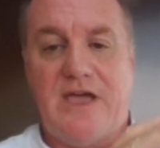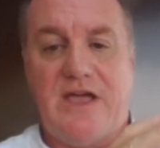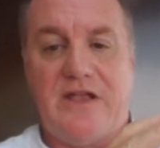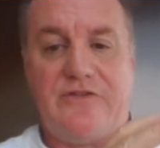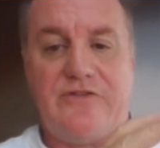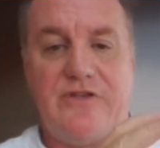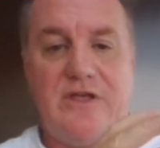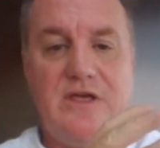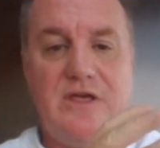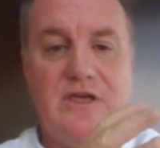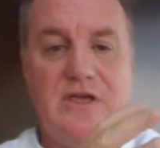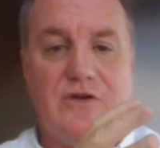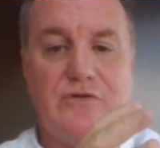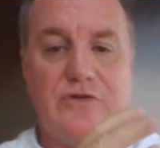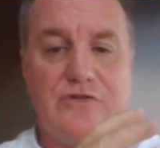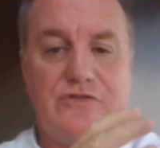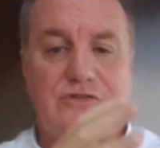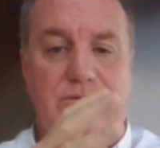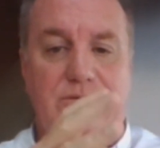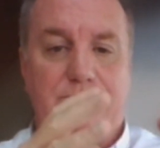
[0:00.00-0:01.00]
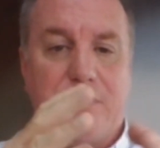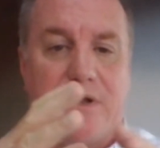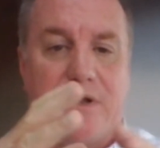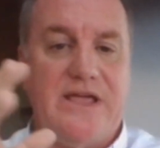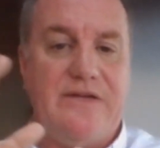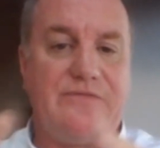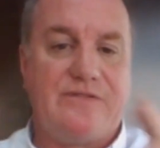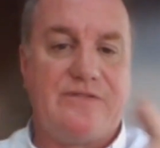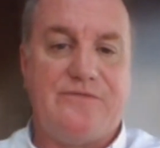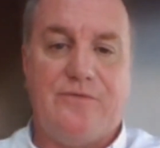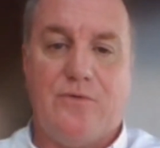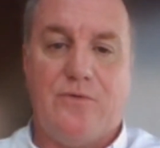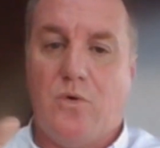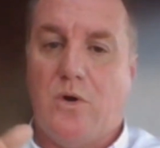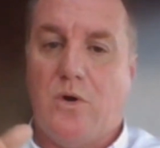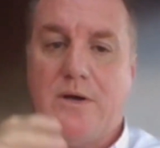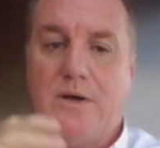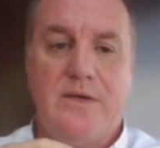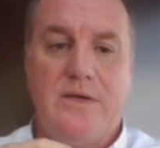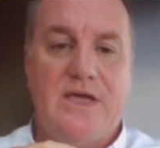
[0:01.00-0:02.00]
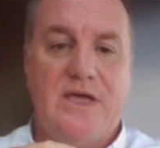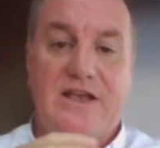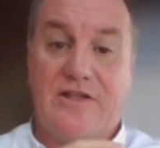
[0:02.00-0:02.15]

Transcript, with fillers: had Christian beliefs for,